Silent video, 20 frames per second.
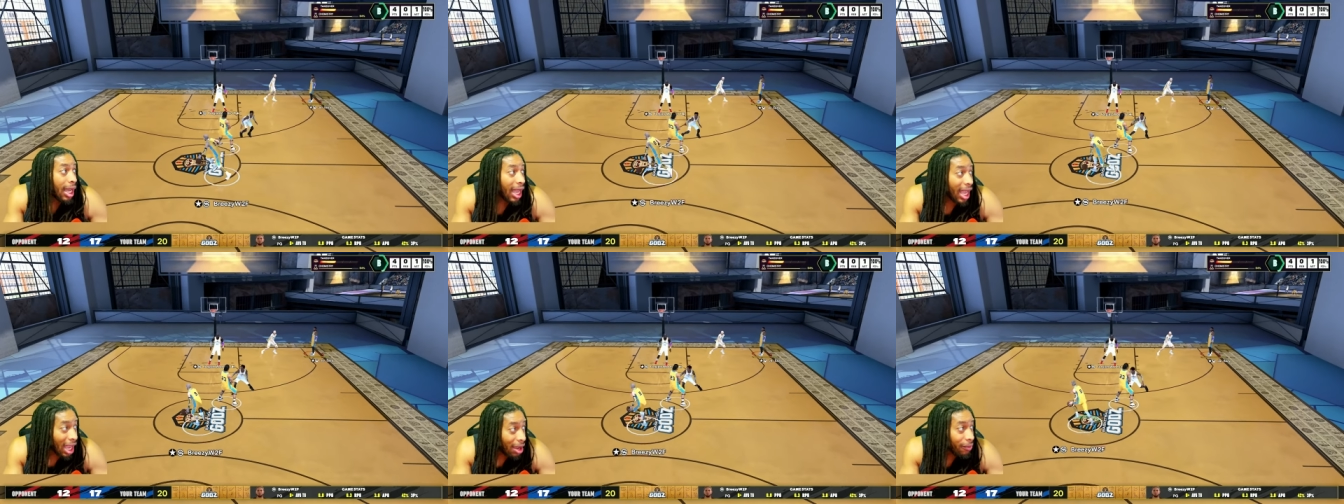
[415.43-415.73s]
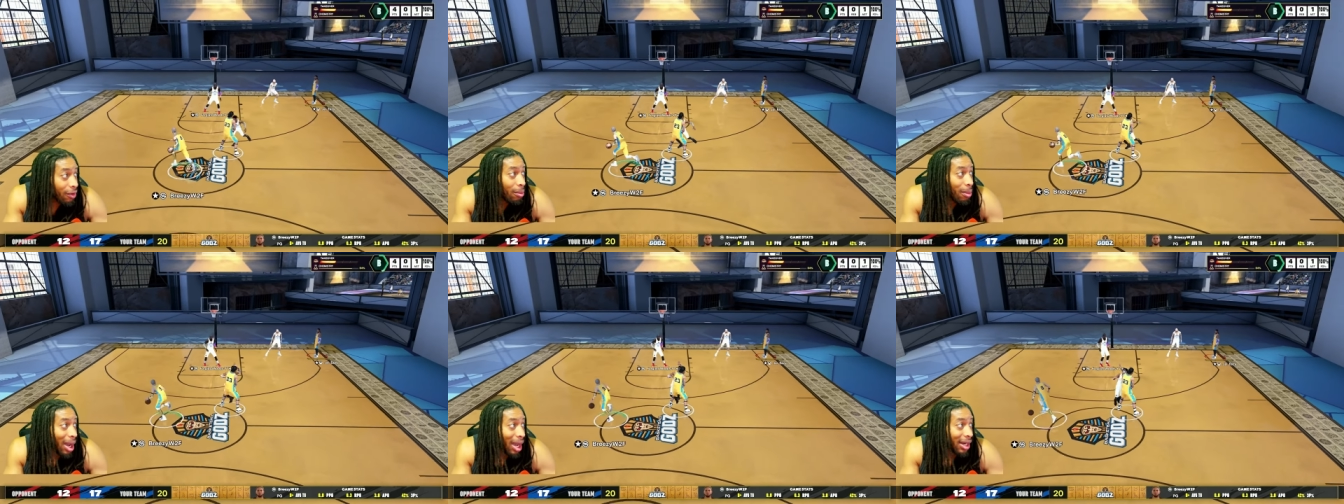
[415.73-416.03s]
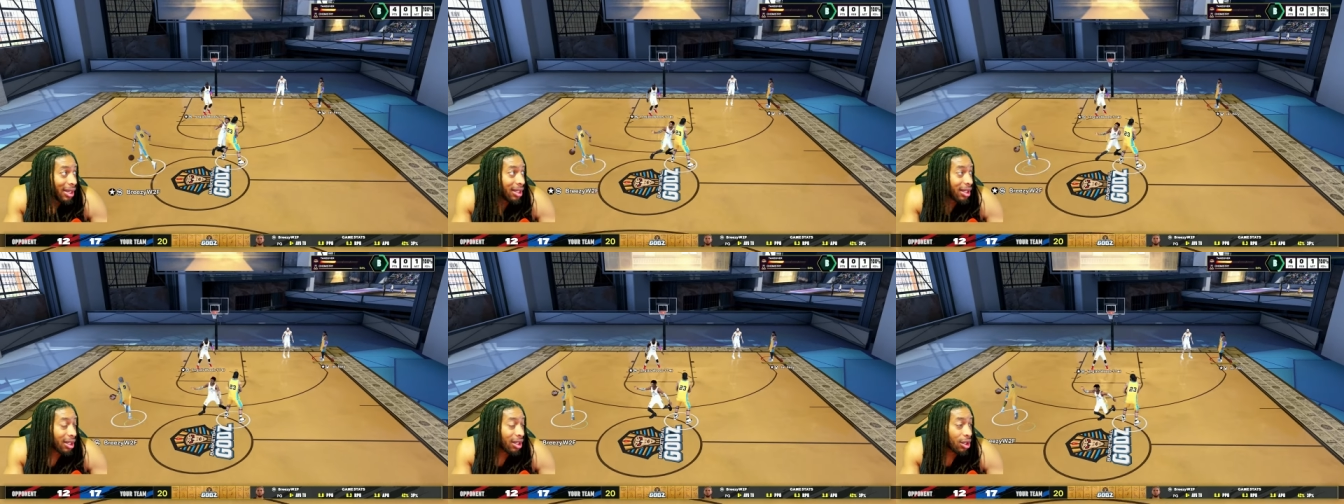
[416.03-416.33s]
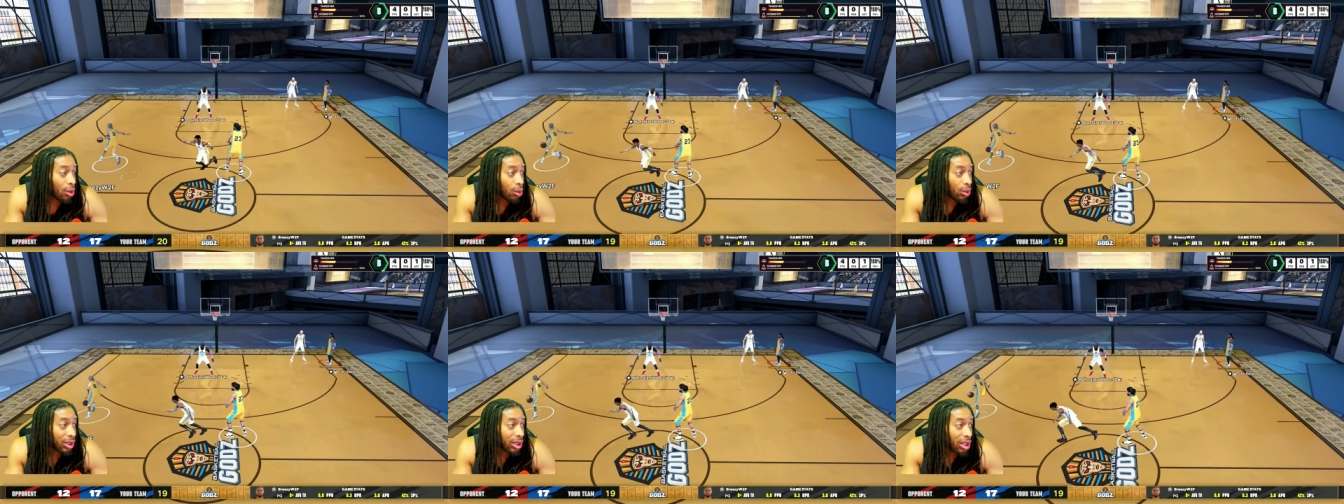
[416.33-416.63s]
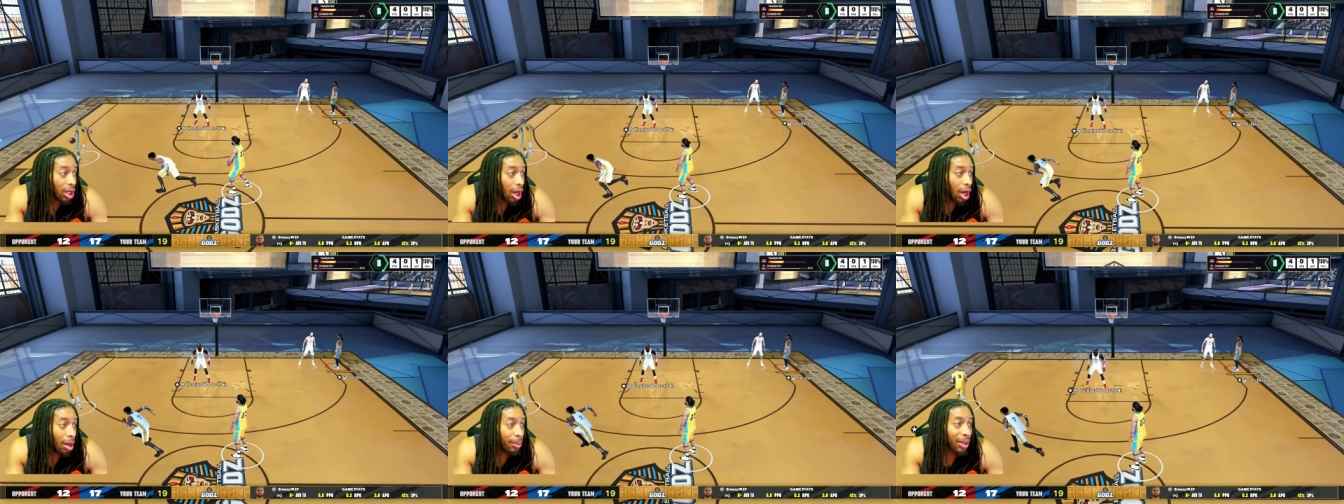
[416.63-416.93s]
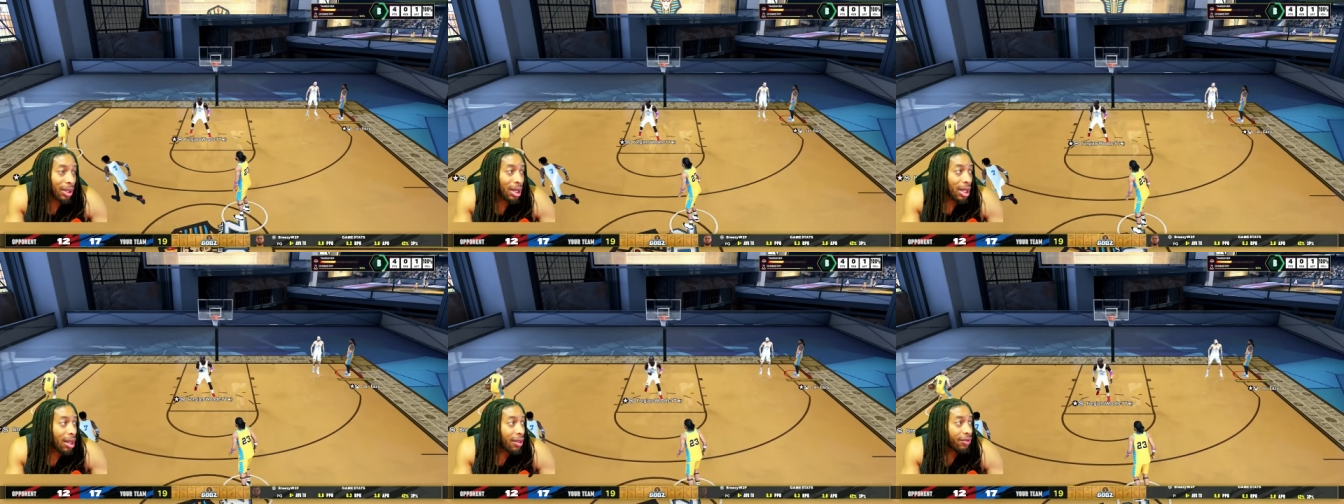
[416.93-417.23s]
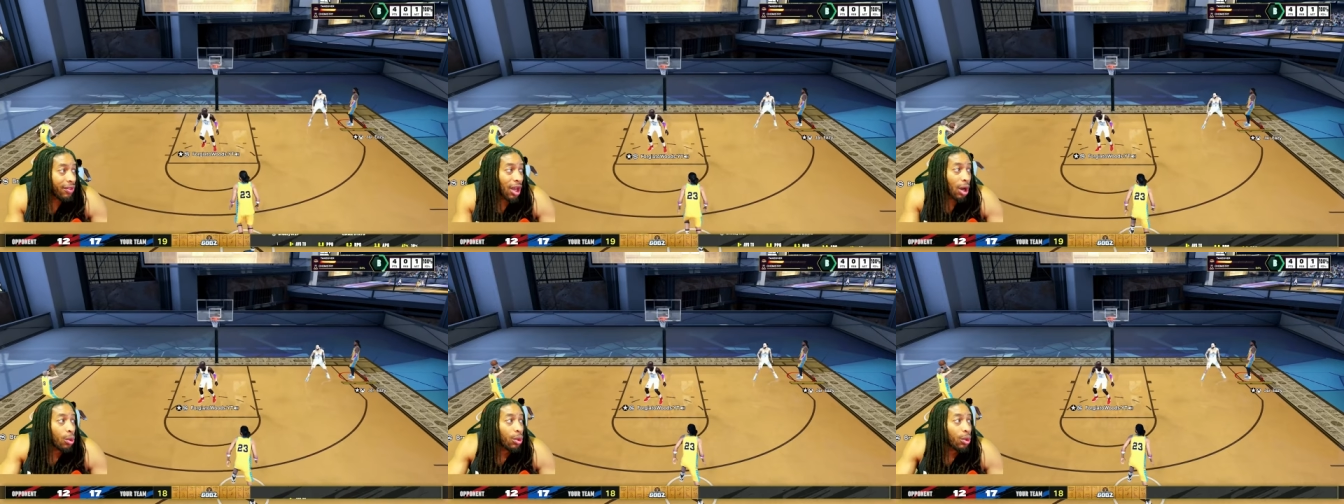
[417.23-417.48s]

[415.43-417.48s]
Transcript: Everybody in here was comp. There